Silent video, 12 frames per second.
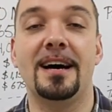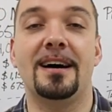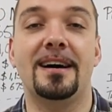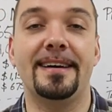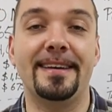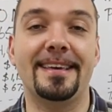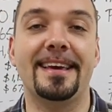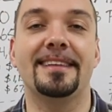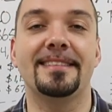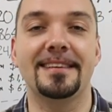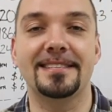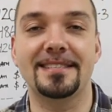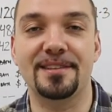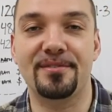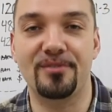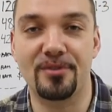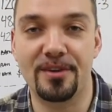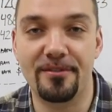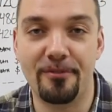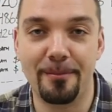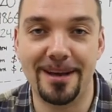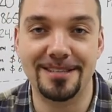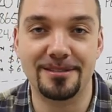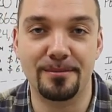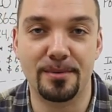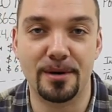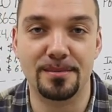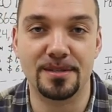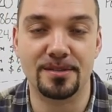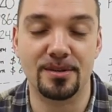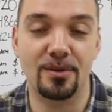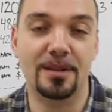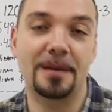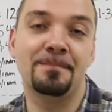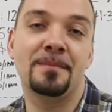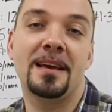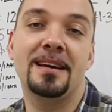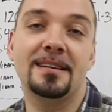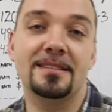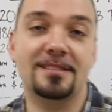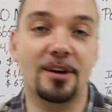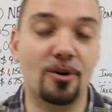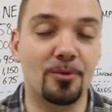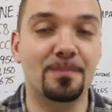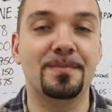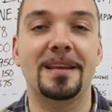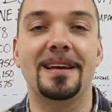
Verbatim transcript: Uh, and again, this is for informational purposes only. So